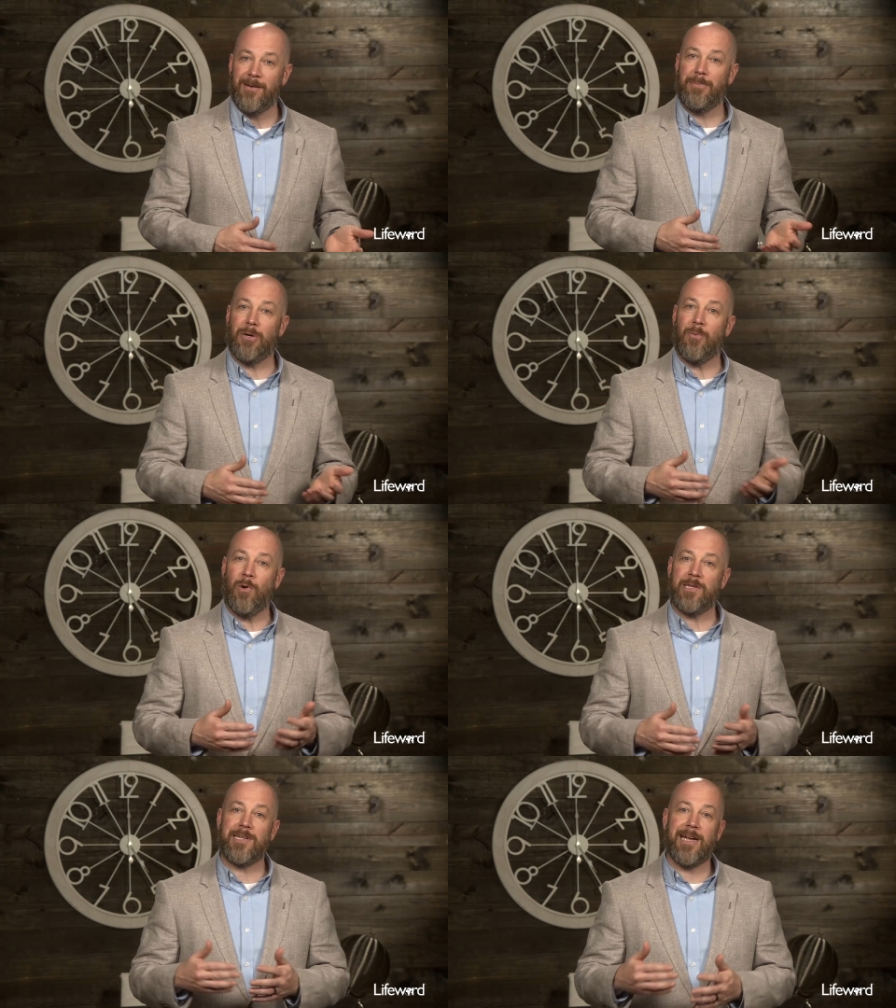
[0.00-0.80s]
But
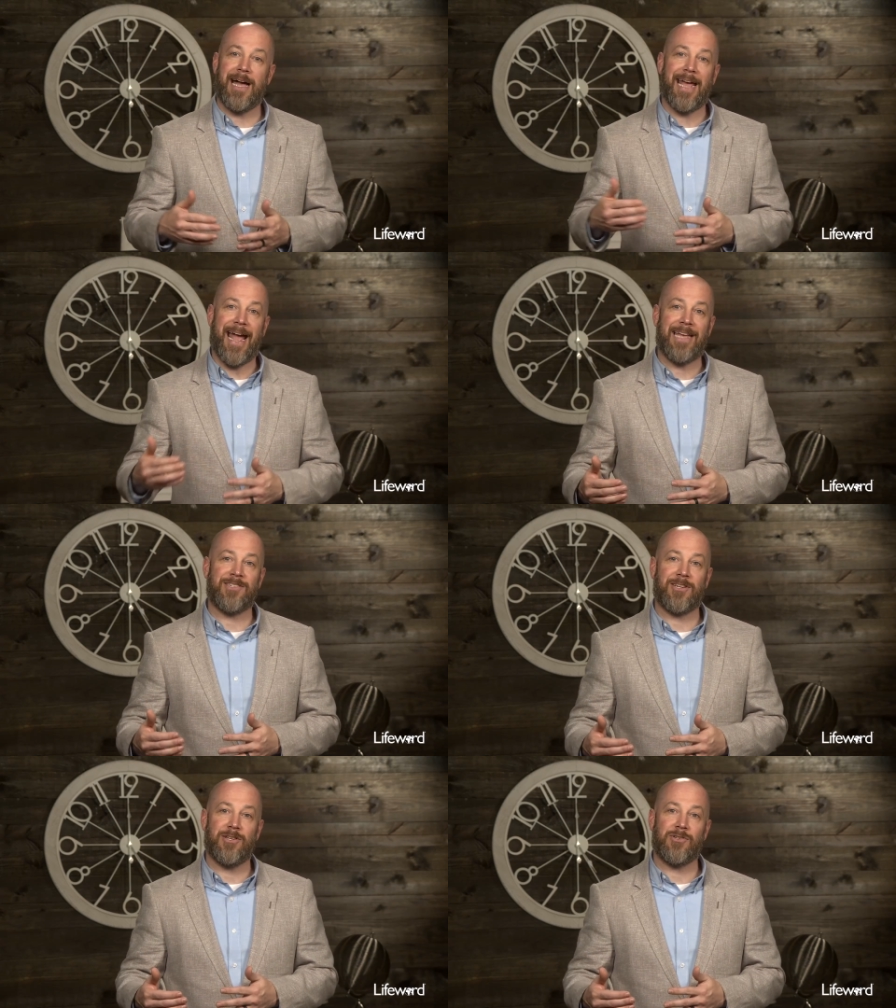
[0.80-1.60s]
once God
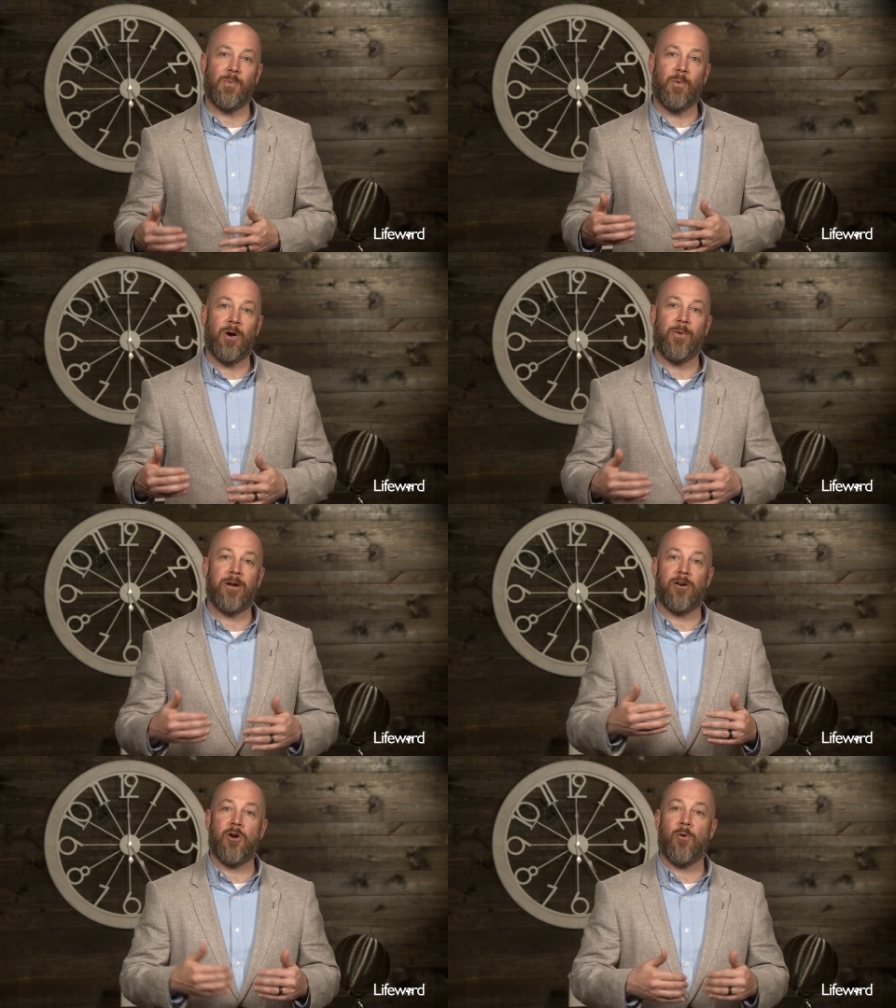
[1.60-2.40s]
asks us what we
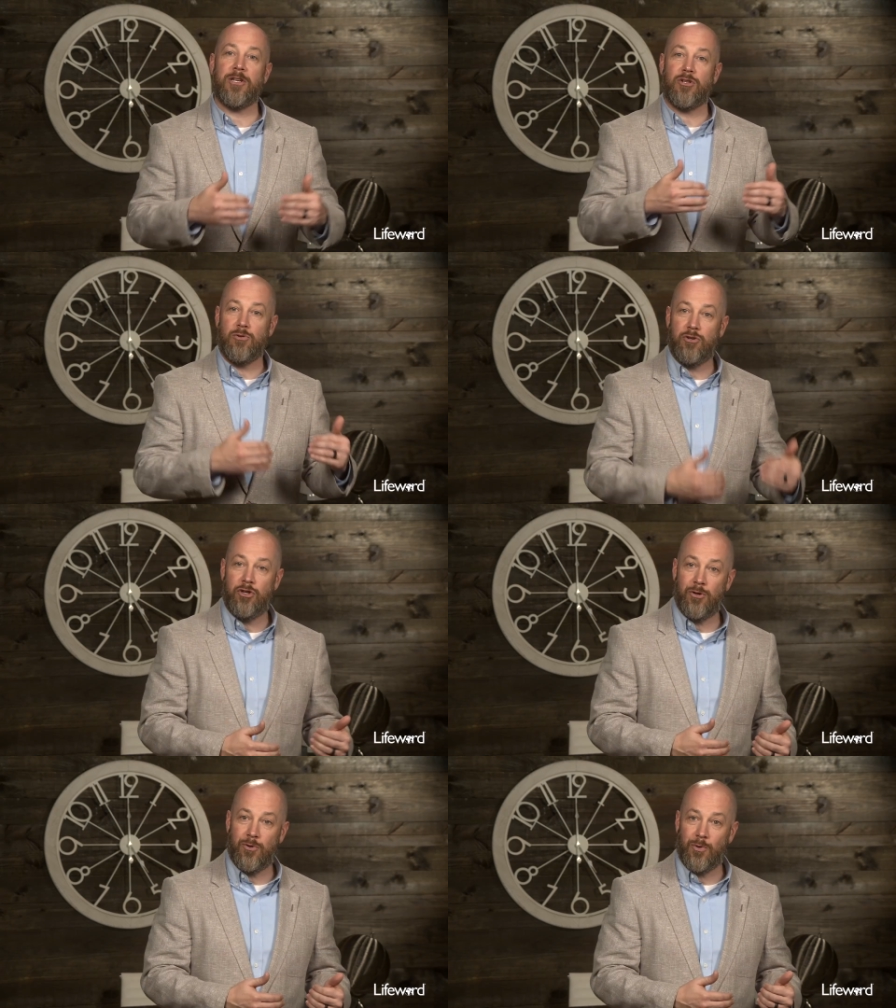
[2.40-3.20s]
are going to
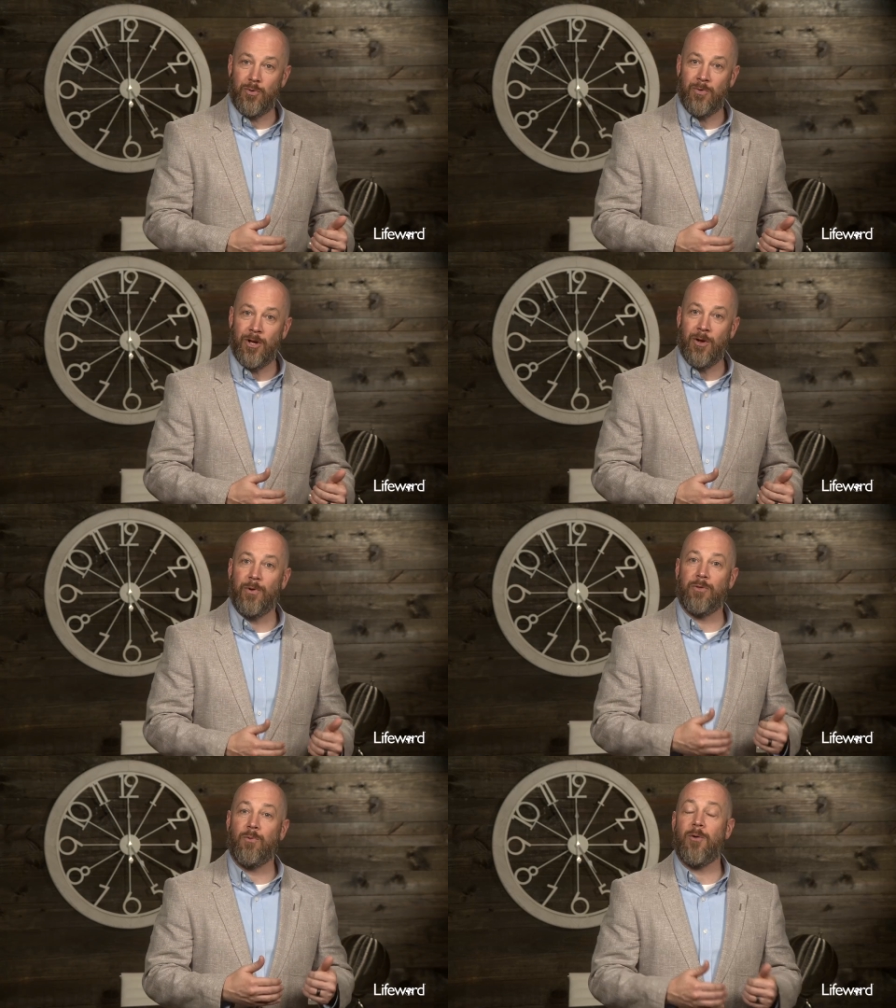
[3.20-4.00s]
do
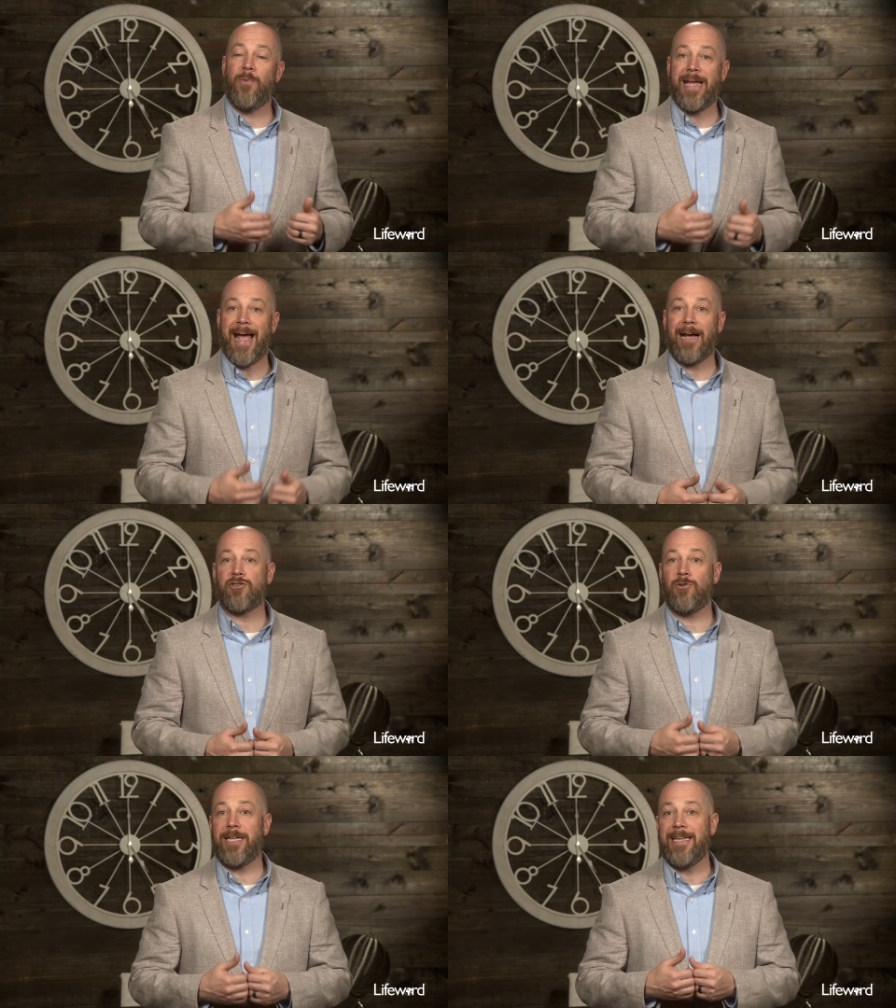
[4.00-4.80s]
with what we
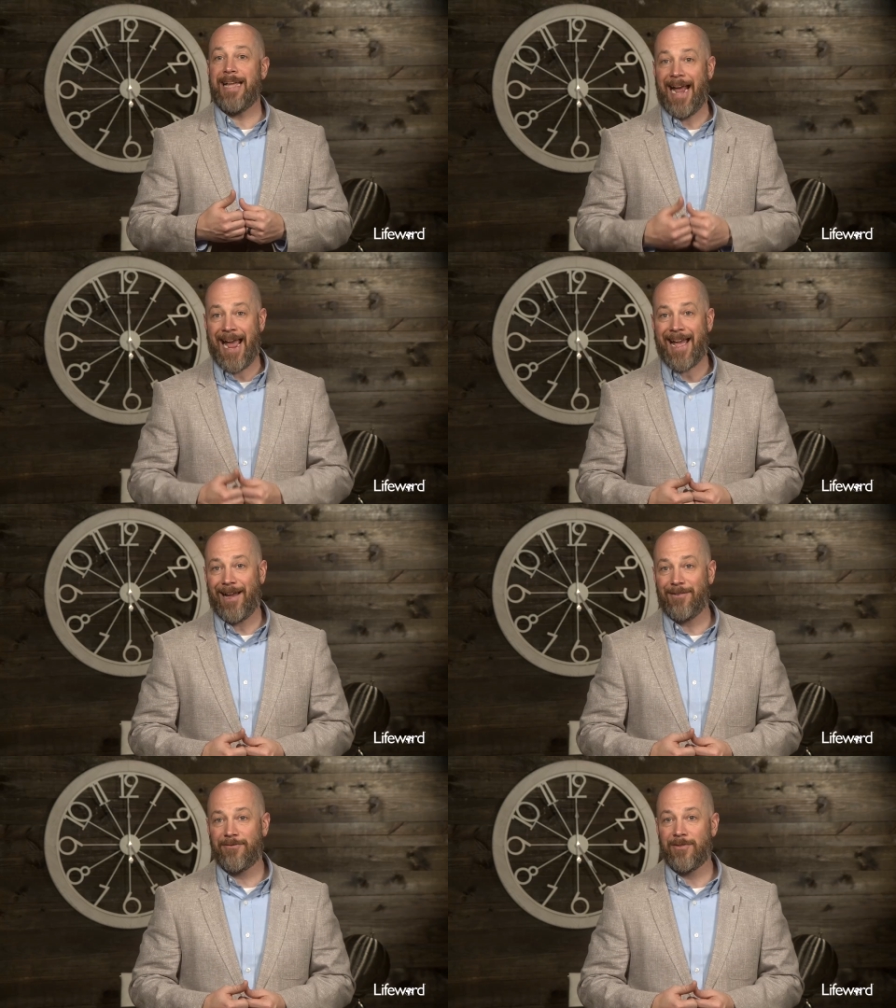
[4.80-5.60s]
actually
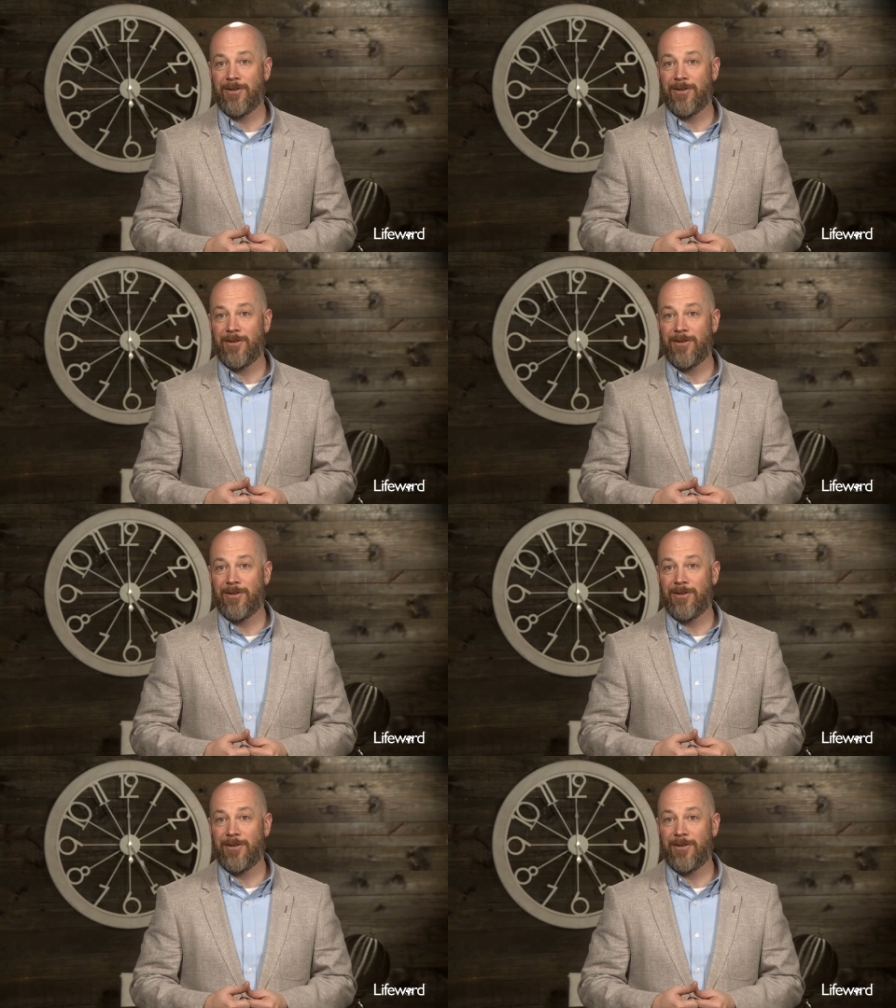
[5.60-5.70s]
have,